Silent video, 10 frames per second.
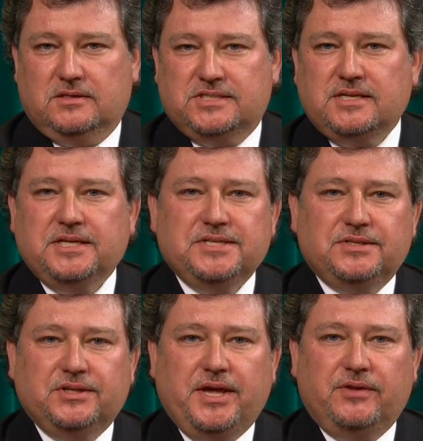Studies
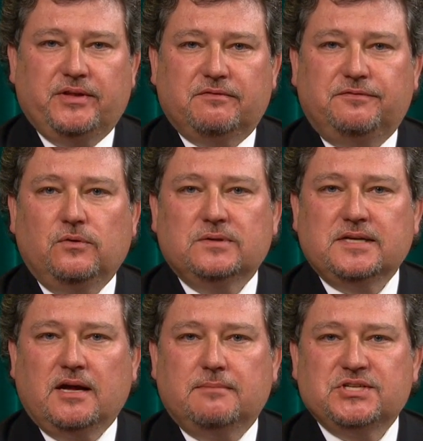indicate that full
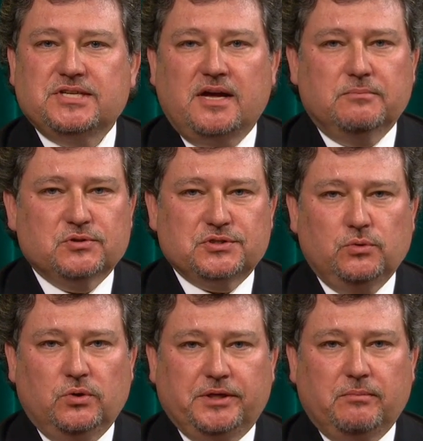time cyber
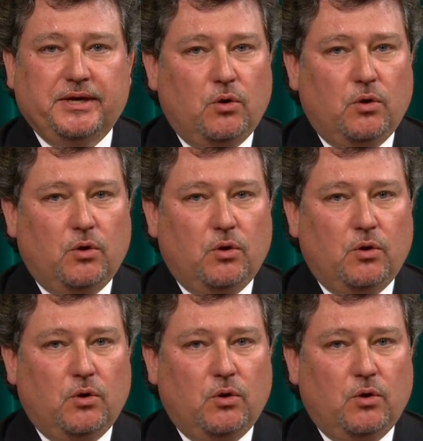schooling might